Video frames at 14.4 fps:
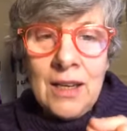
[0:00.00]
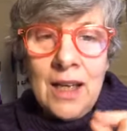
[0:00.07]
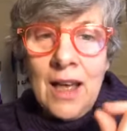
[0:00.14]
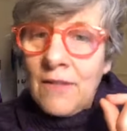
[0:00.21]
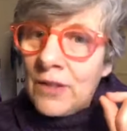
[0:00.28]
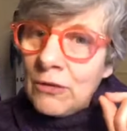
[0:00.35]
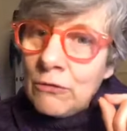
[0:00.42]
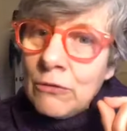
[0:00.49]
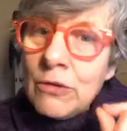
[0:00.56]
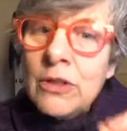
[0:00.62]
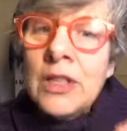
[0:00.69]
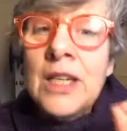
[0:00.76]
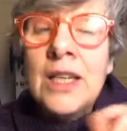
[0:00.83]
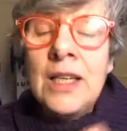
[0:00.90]
have a
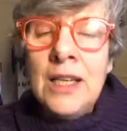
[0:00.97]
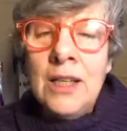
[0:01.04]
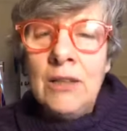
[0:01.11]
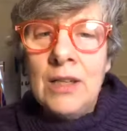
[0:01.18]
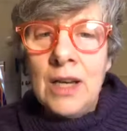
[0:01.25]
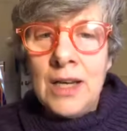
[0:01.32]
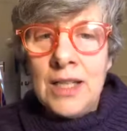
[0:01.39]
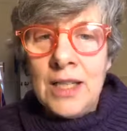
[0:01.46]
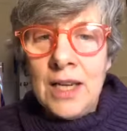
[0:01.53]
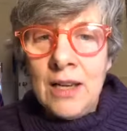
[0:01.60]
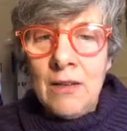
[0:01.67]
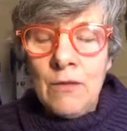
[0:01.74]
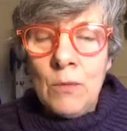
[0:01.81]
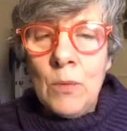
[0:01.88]
really good
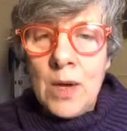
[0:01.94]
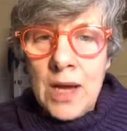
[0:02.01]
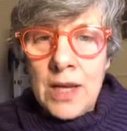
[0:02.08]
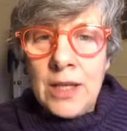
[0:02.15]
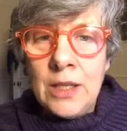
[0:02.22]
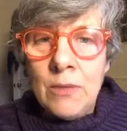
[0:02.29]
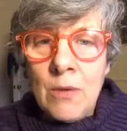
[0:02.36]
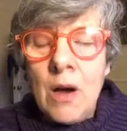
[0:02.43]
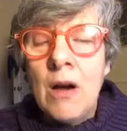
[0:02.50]
idea of where you